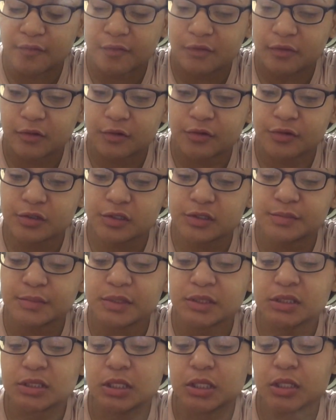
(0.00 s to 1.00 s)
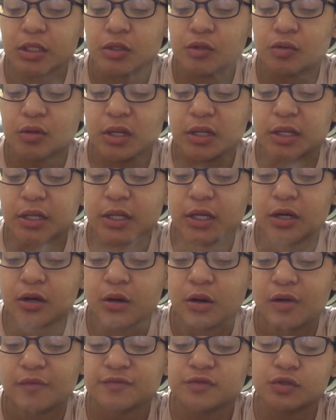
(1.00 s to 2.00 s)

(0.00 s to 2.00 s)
for the Christmas thing, you get a day off.